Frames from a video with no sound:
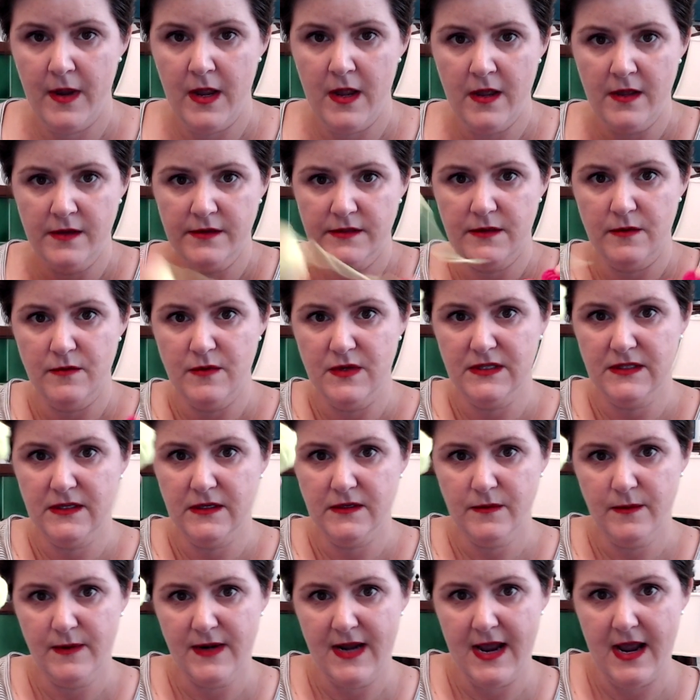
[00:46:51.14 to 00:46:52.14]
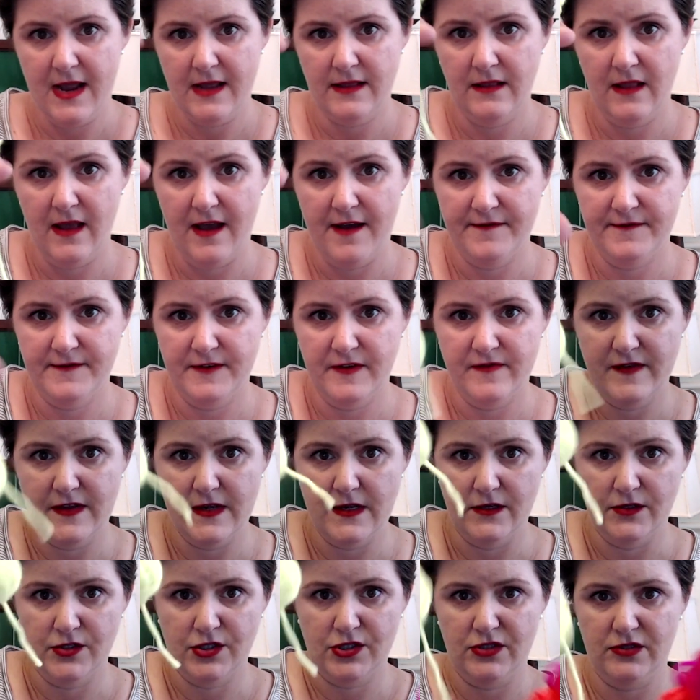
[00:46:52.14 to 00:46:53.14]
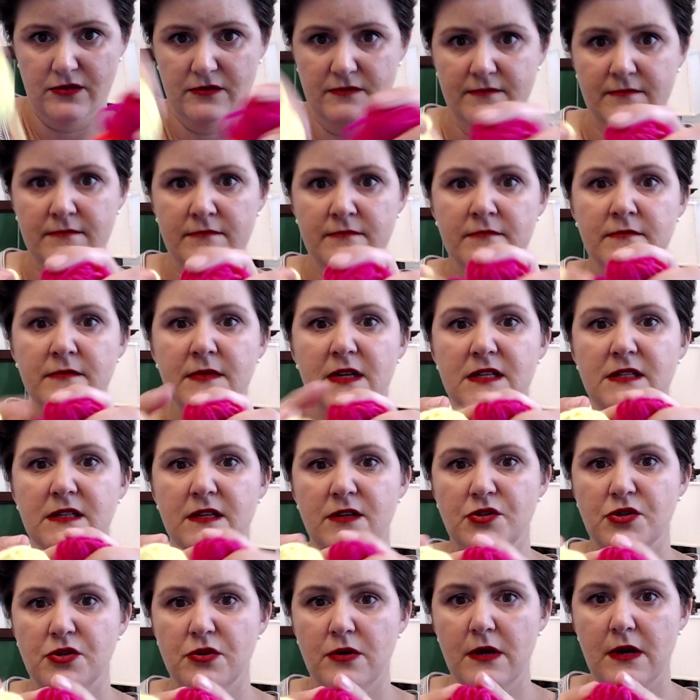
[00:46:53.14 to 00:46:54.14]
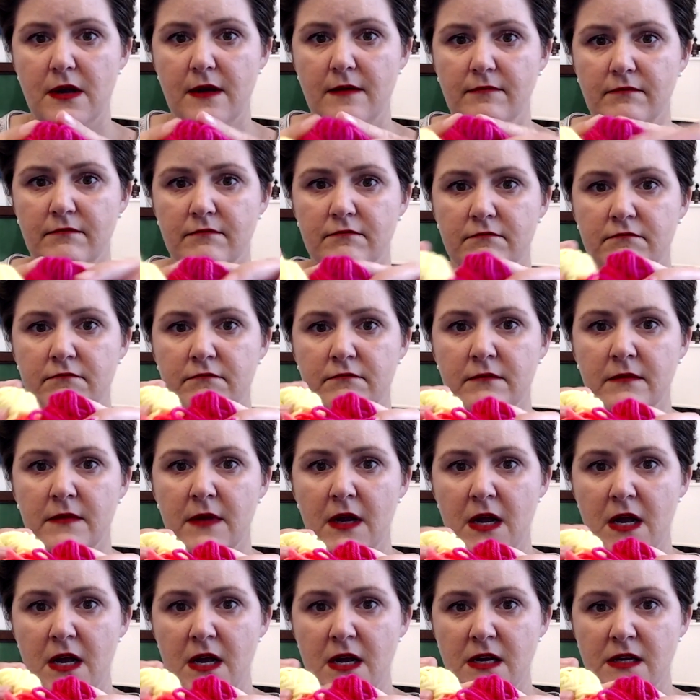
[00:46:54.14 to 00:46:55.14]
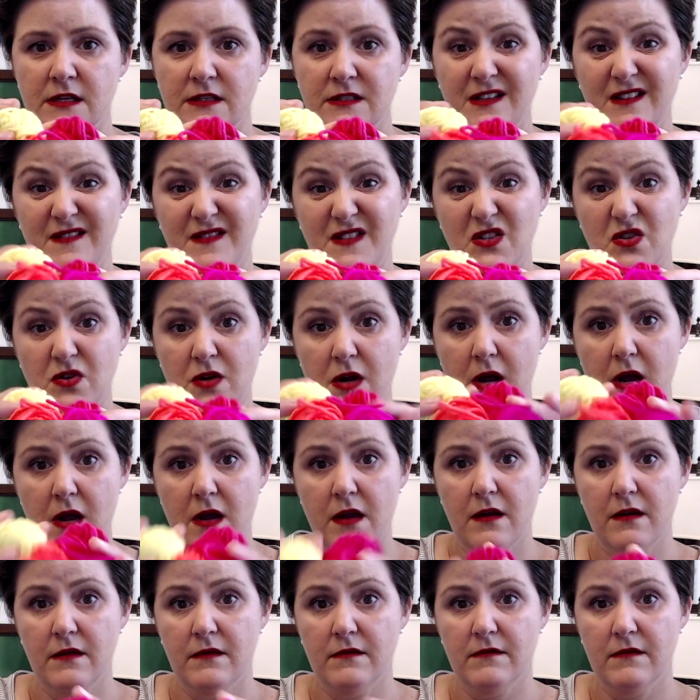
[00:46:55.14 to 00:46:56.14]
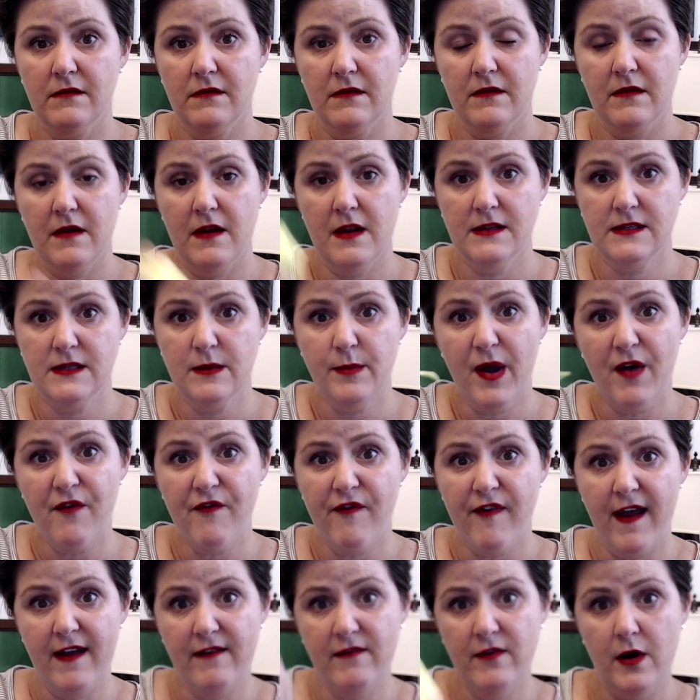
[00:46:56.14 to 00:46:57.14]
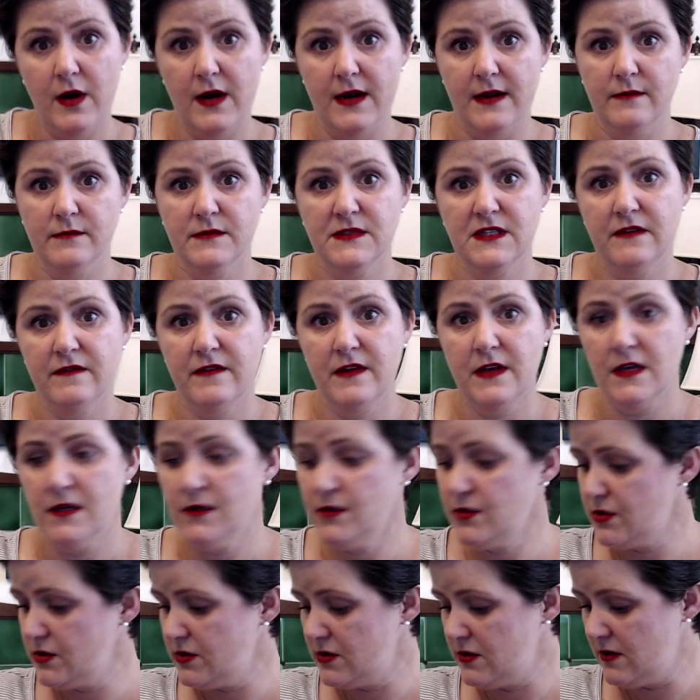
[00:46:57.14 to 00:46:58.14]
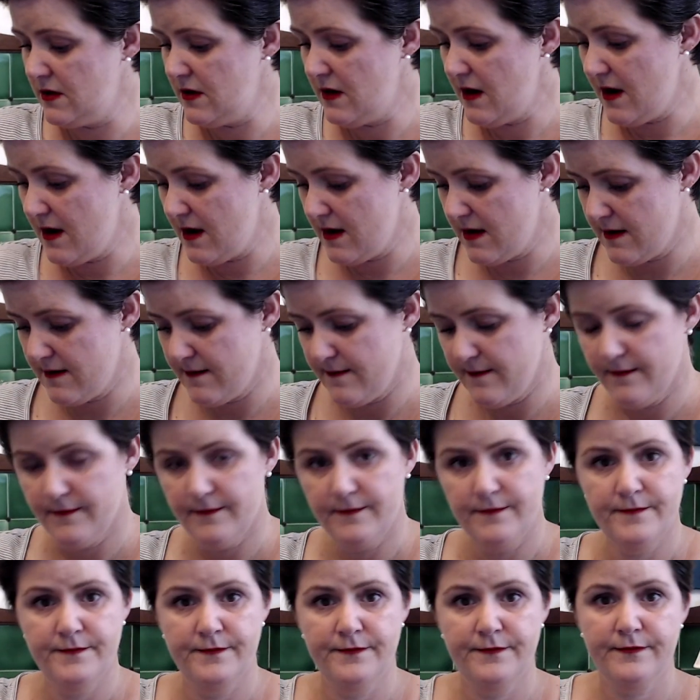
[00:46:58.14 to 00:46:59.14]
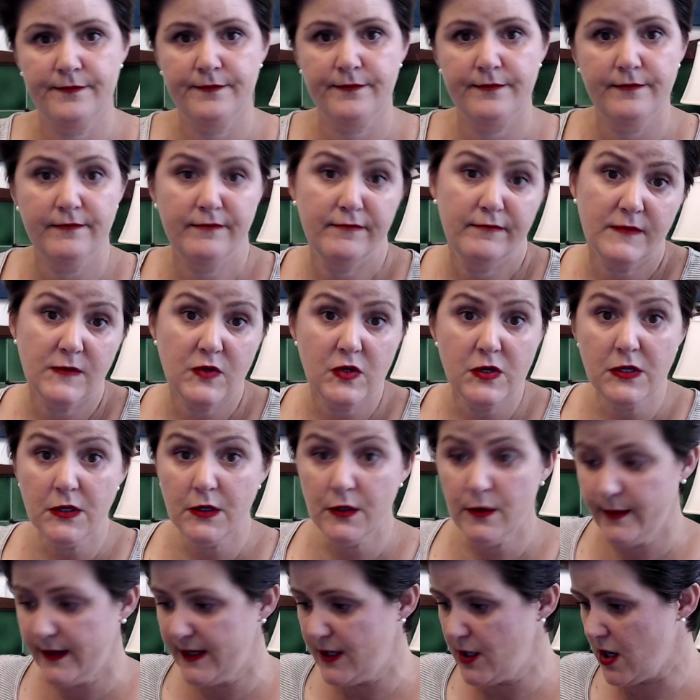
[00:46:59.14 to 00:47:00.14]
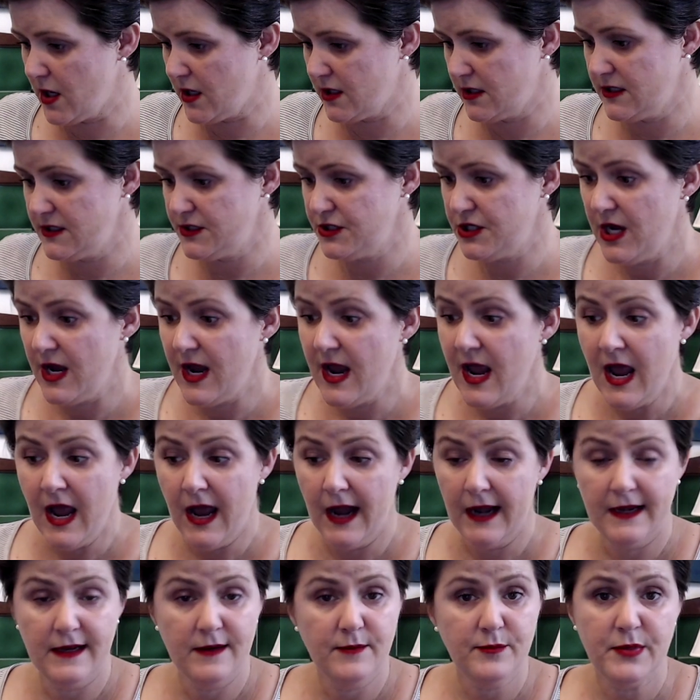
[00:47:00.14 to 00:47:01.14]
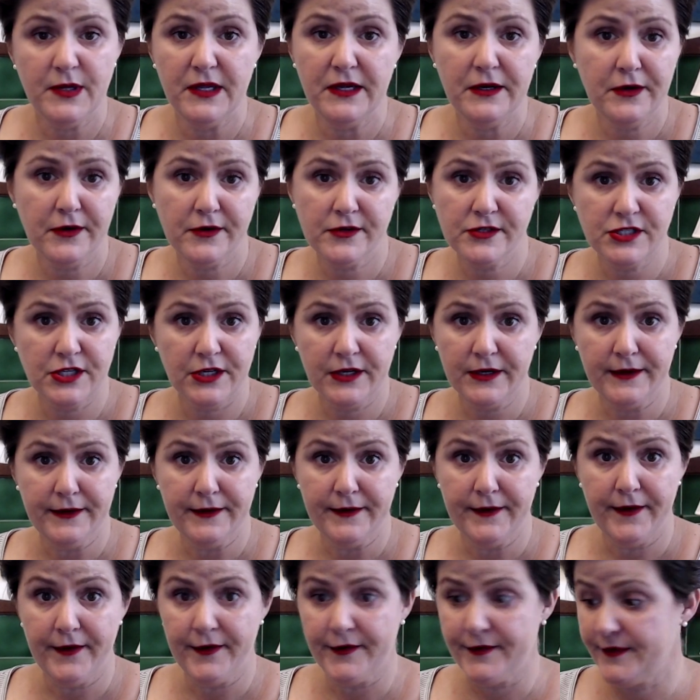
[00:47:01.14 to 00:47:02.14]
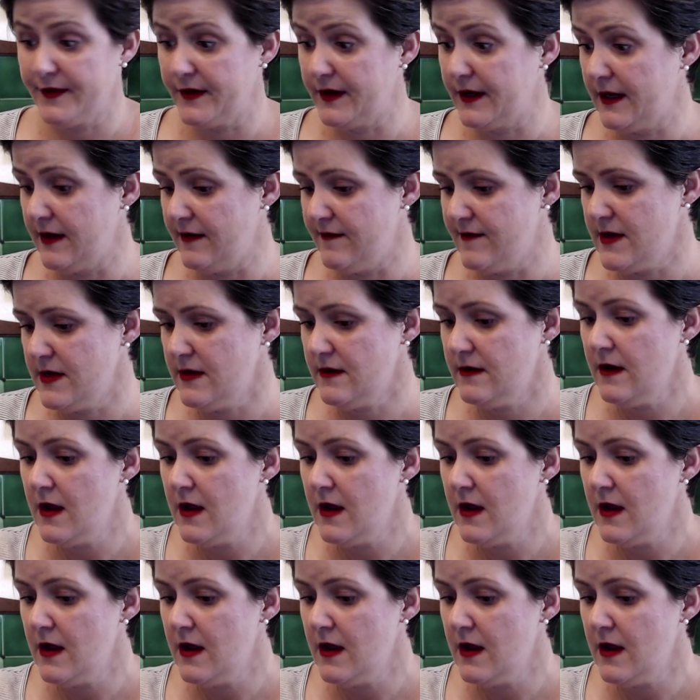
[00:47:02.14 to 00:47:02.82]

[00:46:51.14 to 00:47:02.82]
so this is what I had left of each, essentially. So I've still got, it's about 5 grams of each, a little bit of yardage. I didn't play yarn chicken at all for any of it.